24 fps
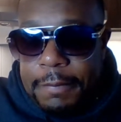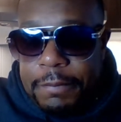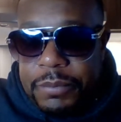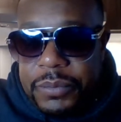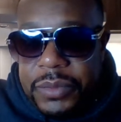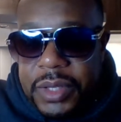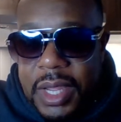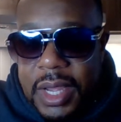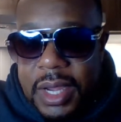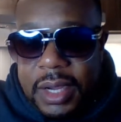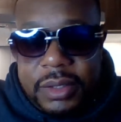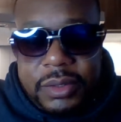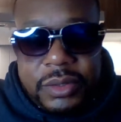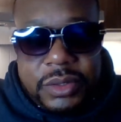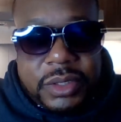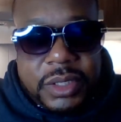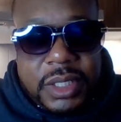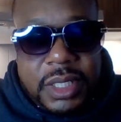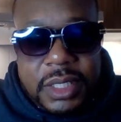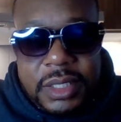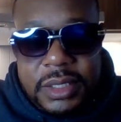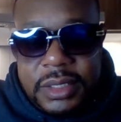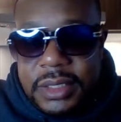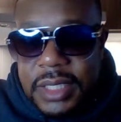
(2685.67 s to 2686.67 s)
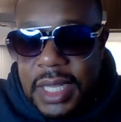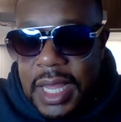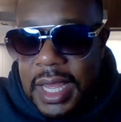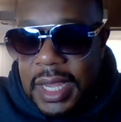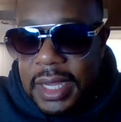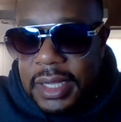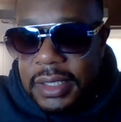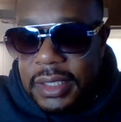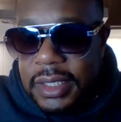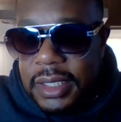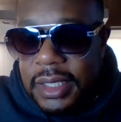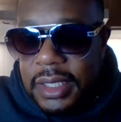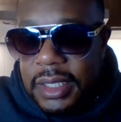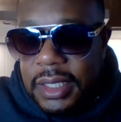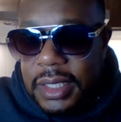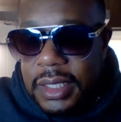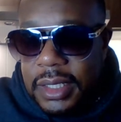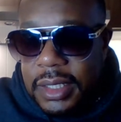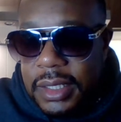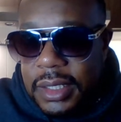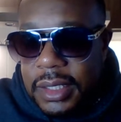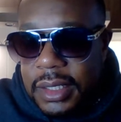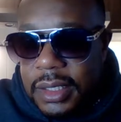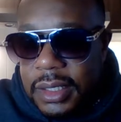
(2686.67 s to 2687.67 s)
Taco said exactly.
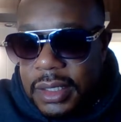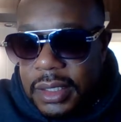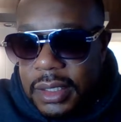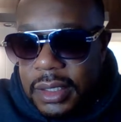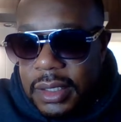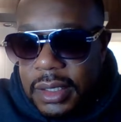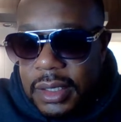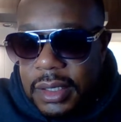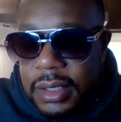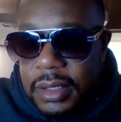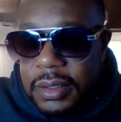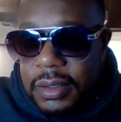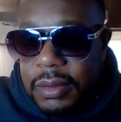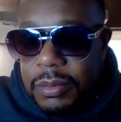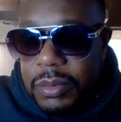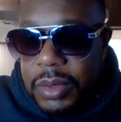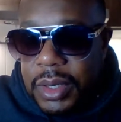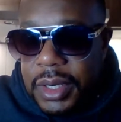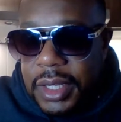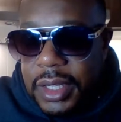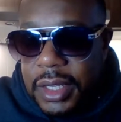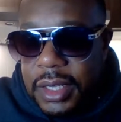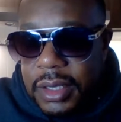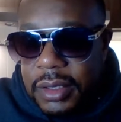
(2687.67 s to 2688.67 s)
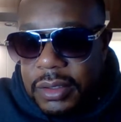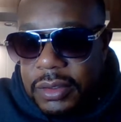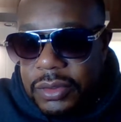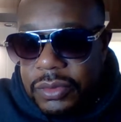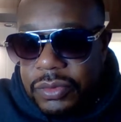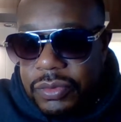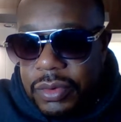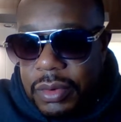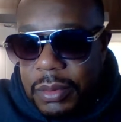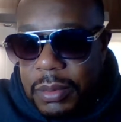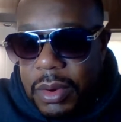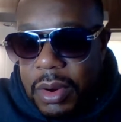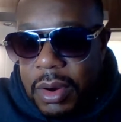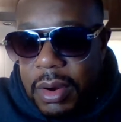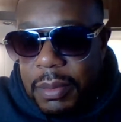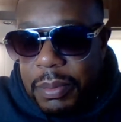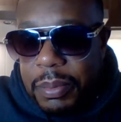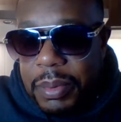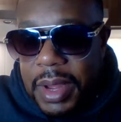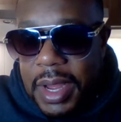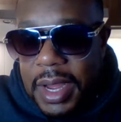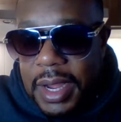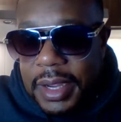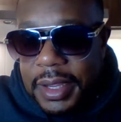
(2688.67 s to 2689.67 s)
The money comes from our
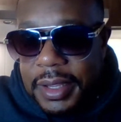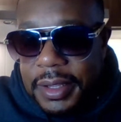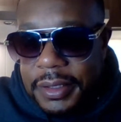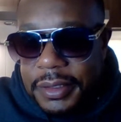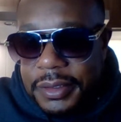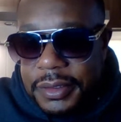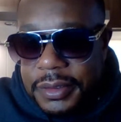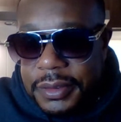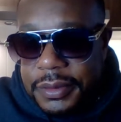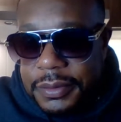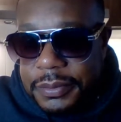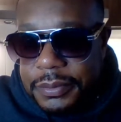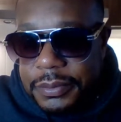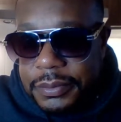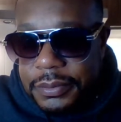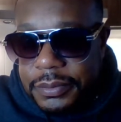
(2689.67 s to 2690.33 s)
pockets.